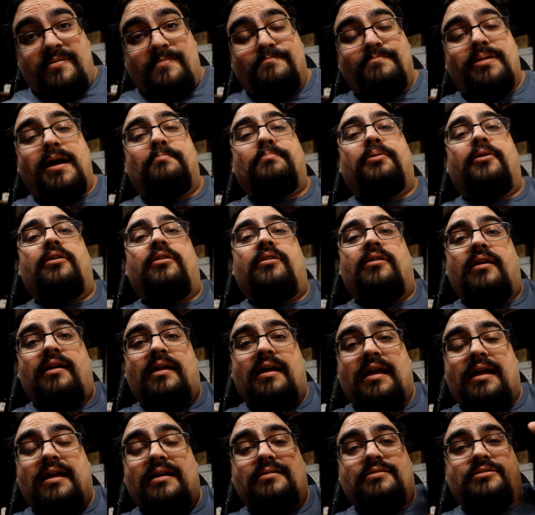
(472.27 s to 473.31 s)
Pepper
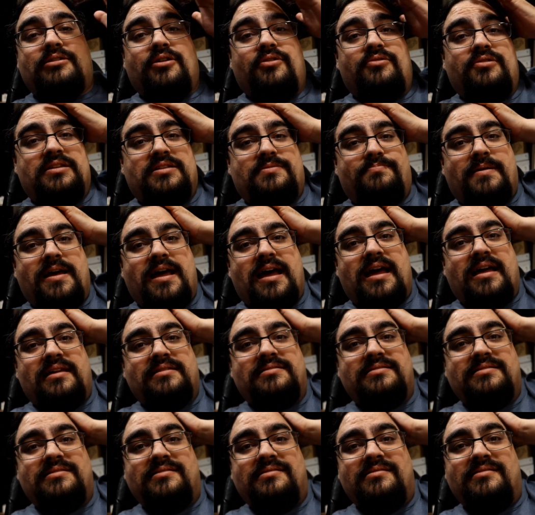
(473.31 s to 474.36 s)
and Tony's
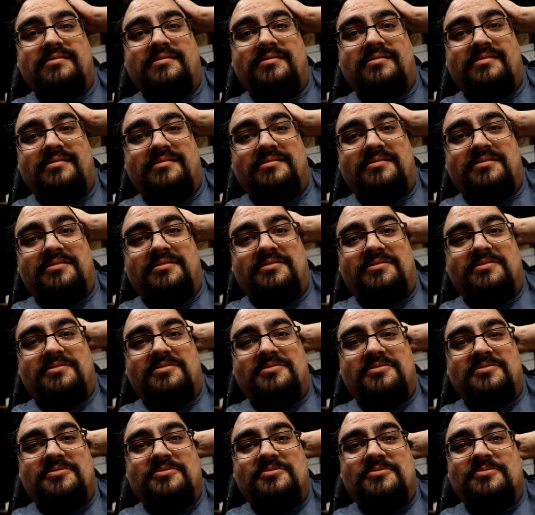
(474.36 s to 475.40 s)
past,
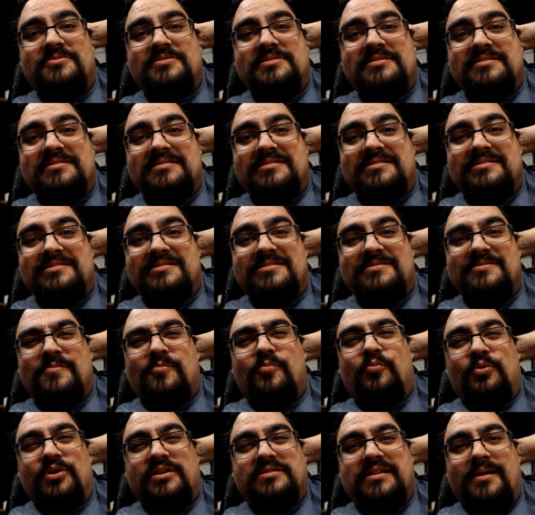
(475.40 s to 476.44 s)
who is
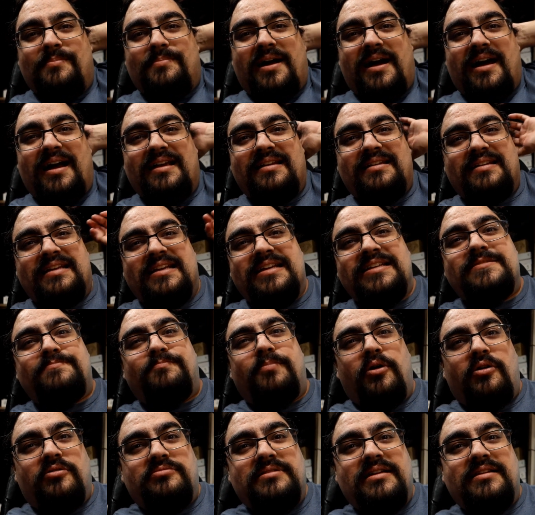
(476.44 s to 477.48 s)
really behind it. He's
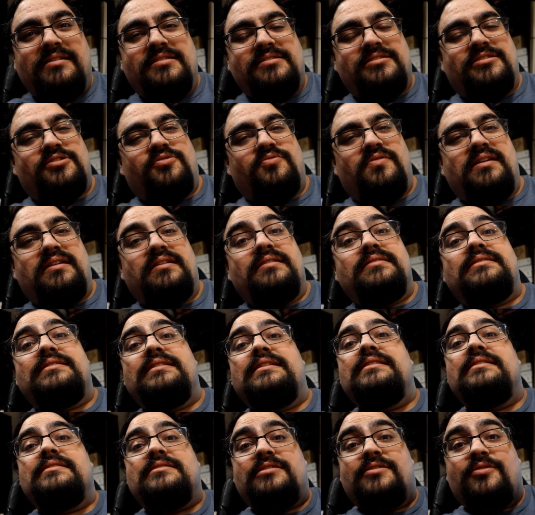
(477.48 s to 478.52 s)
pulling the strings.
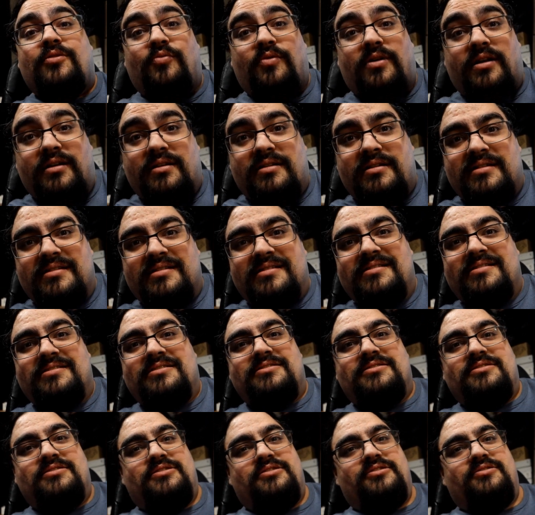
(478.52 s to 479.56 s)
He's the one
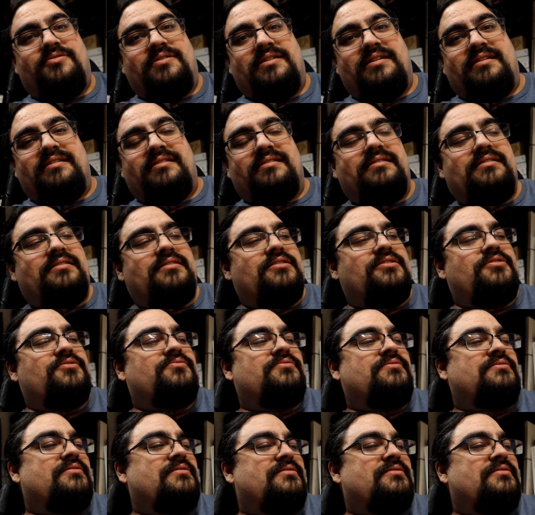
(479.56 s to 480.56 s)
doing, you know,